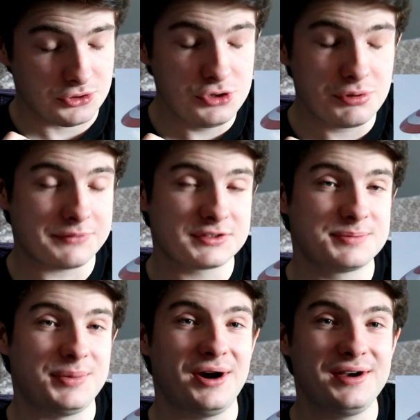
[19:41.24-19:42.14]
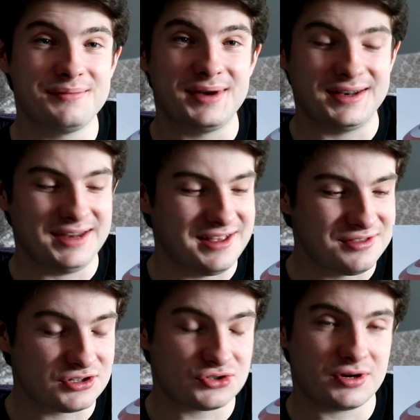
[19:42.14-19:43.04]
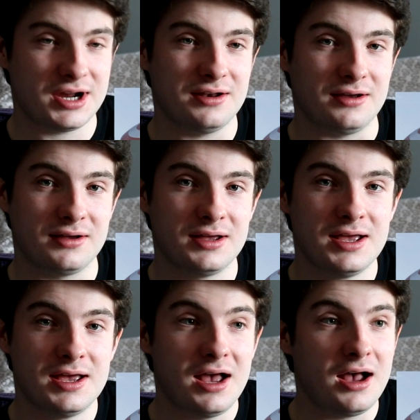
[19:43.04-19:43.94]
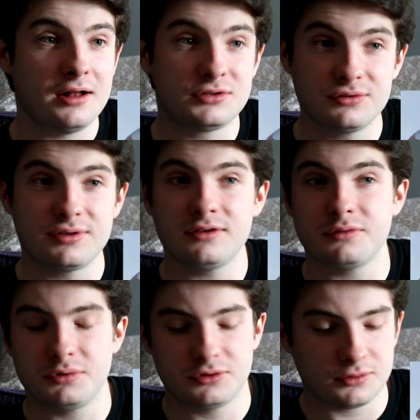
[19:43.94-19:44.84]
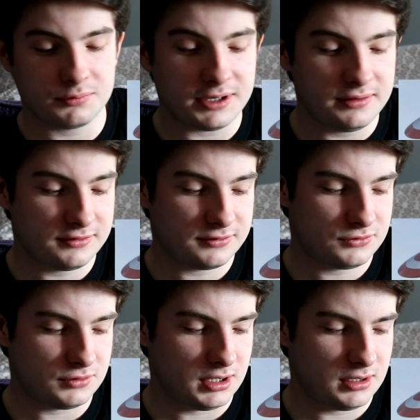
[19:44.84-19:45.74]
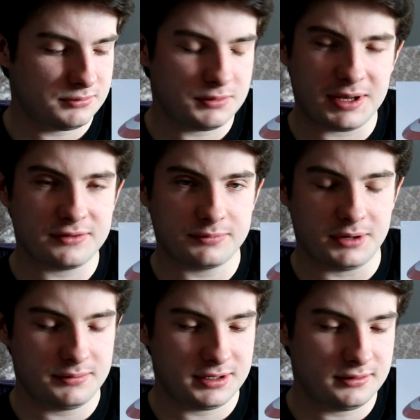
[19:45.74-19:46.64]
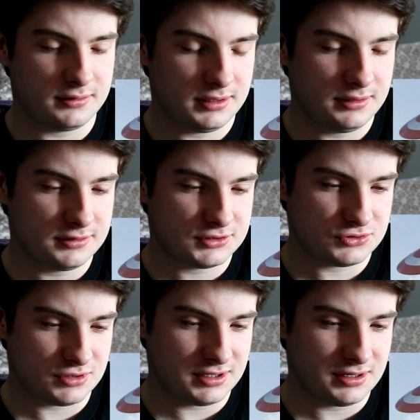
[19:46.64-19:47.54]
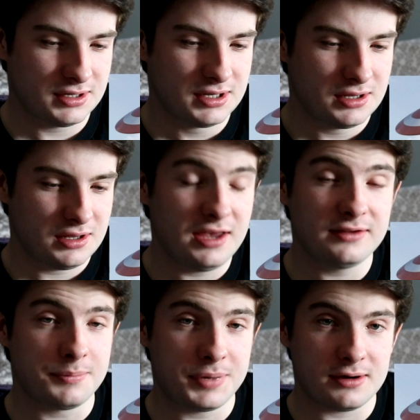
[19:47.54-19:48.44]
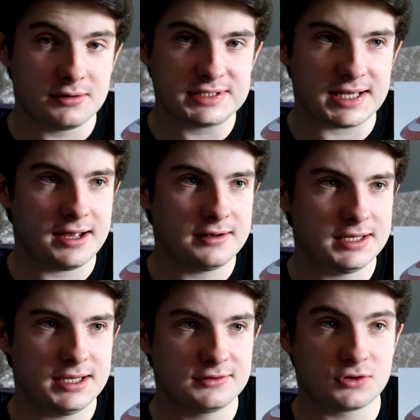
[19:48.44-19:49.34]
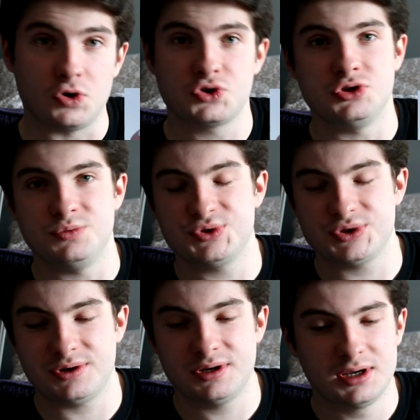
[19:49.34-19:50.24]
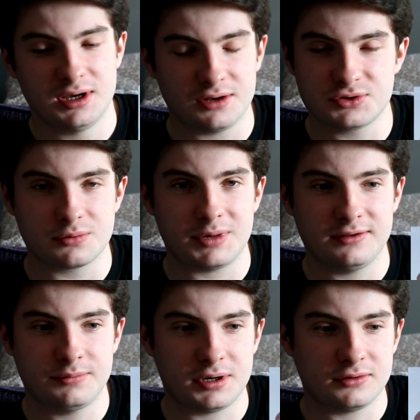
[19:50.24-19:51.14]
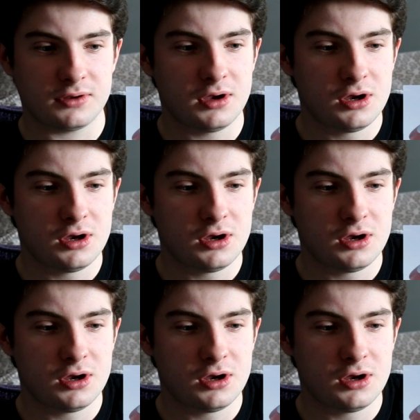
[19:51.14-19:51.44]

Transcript: You have Spider-Man in this trailer. 2 things I want to talk about in this about Spider-Man in this trailer: his appearance and his costume design. I'll talk about his appearance.